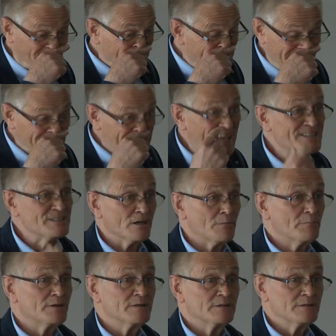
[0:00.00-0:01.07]
set
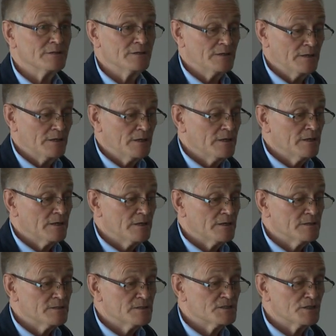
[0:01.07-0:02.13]
up
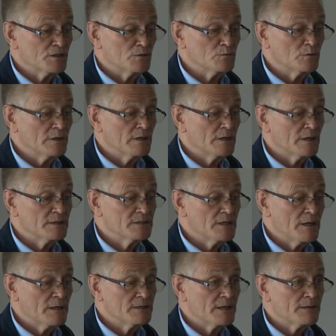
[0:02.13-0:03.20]
to
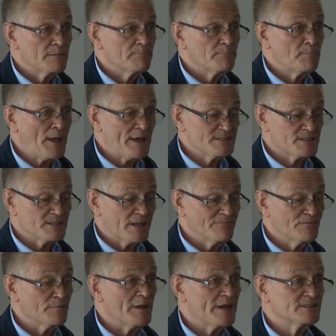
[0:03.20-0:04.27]
pass the
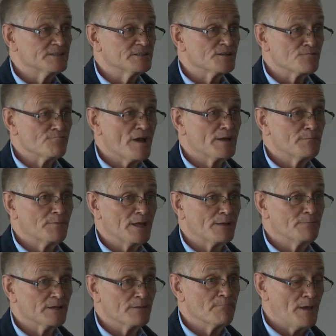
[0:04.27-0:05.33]
information to the right
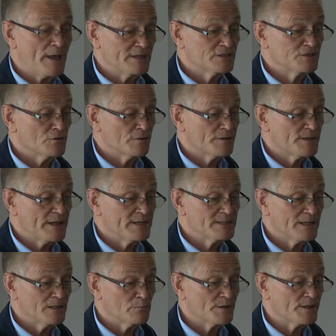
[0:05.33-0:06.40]
people and make sure that they
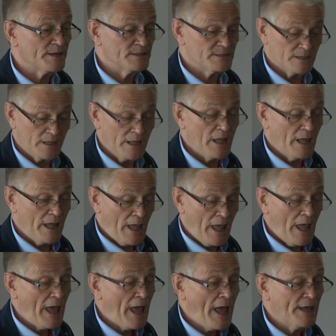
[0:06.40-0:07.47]
deal with it.
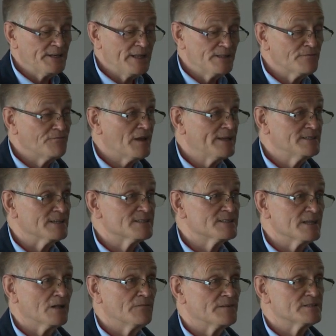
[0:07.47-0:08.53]
And in the flat
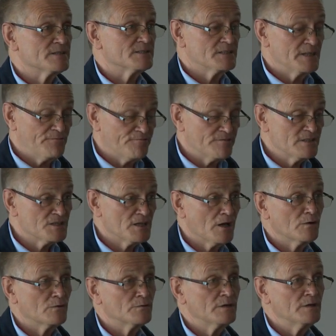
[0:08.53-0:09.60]
itself, it's a different
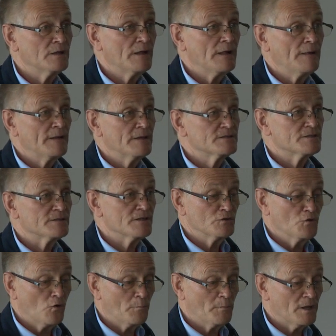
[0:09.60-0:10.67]
tone to the
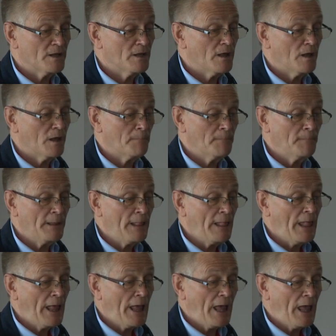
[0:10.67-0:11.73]
normal alarm,
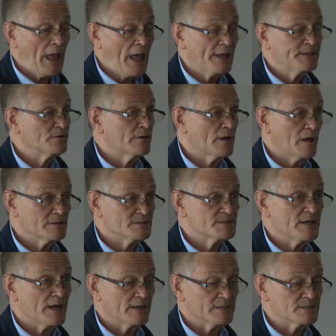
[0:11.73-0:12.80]
and you can't
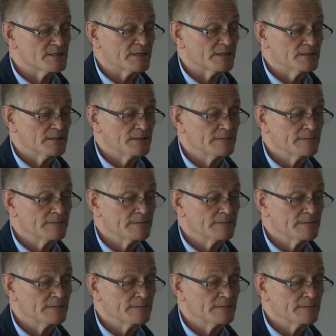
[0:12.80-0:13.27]
silence it.